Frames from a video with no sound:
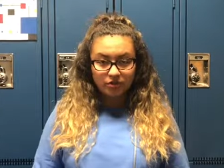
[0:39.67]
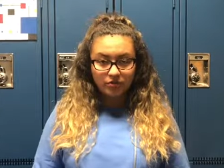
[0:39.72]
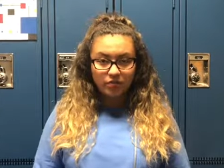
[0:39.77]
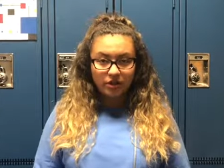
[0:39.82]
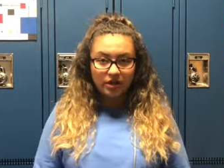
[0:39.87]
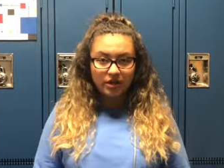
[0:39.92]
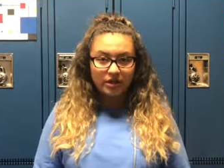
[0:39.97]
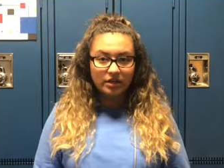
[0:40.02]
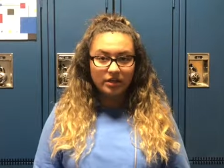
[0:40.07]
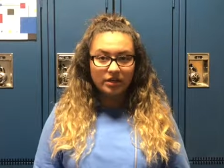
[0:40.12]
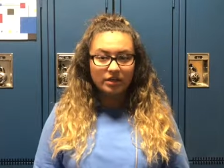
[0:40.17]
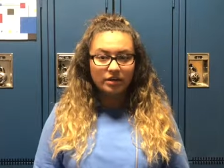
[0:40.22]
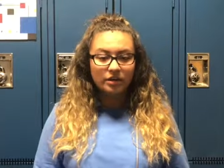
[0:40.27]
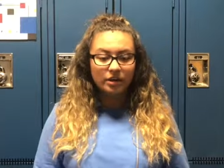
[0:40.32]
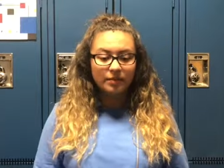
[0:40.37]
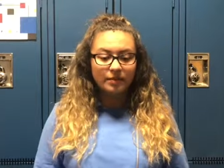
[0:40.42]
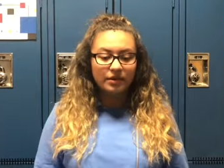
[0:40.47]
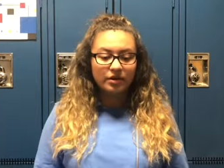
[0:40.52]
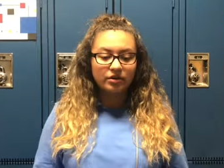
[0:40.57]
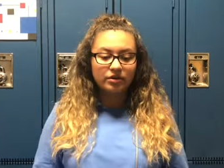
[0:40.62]
UN
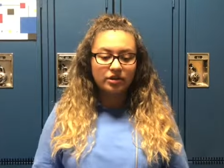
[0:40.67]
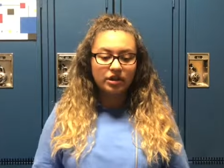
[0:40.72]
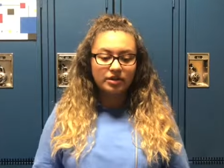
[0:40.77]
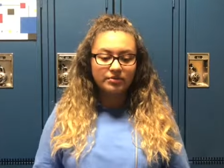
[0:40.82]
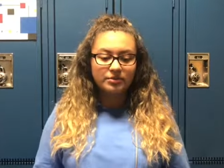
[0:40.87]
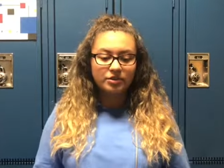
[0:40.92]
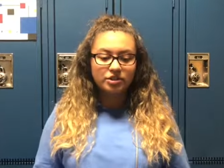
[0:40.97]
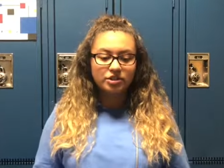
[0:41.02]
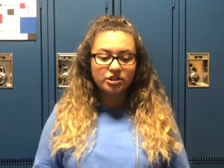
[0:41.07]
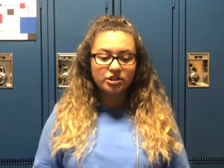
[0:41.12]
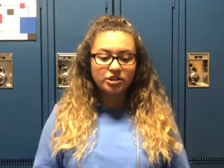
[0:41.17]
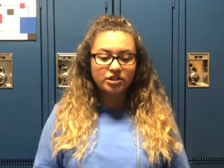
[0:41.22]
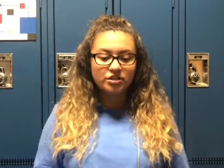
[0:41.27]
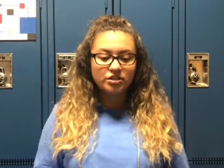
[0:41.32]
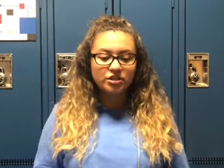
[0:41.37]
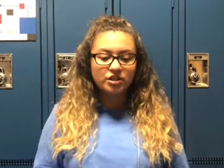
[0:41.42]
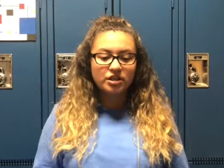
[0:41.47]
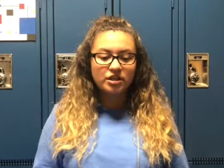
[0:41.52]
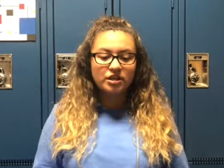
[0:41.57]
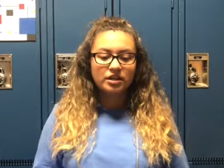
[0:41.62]
about climate
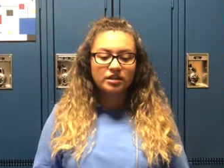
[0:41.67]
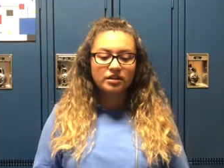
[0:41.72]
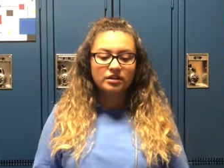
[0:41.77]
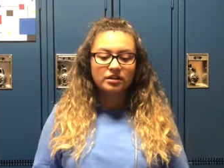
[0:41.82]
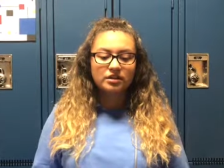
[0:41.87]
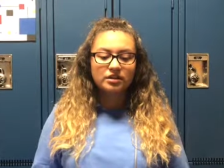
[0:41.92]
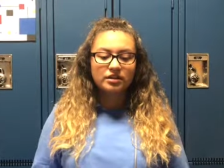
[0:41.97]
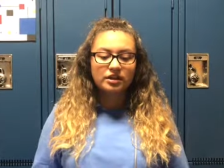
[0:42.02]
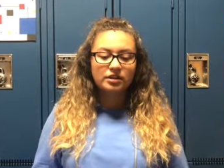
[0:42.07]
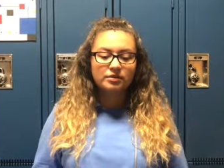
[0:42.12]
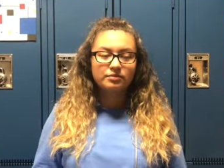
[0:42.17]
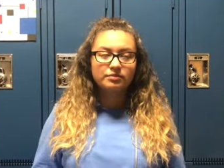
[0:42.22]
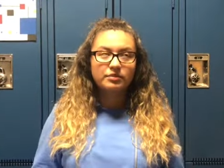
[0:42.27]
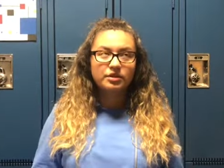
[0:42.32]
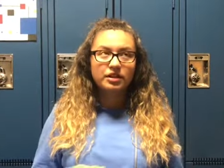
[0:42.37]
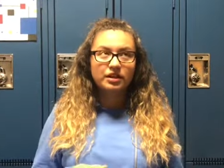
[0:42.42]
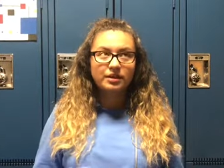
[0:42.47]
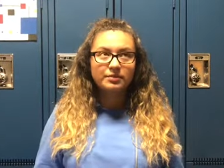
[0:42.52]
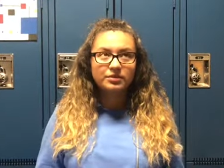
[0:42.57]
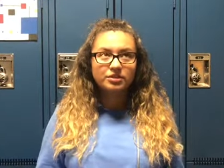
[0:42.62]
change and clim
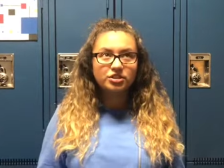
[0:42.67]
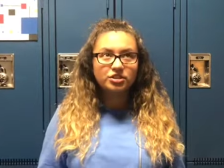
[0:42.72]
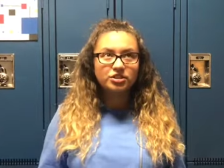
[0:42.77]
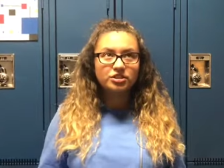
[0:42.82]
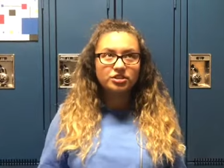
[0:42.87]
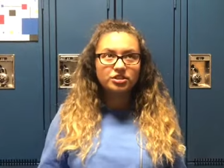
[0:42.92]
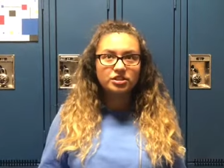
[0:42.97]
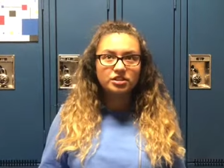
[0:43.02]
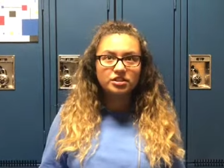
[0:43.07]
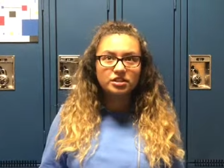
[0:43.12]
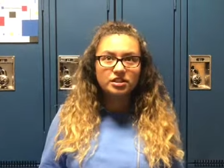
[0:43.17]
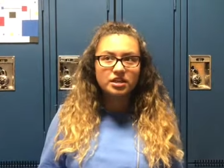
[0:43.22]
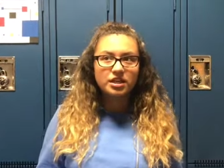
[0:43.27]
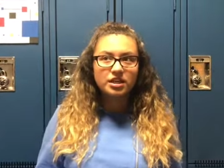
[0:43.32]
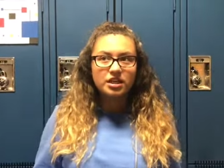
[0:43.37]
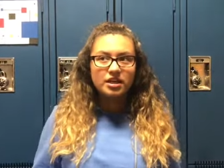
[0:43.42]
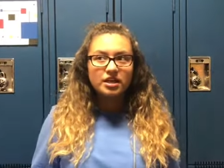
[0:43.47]
climate change is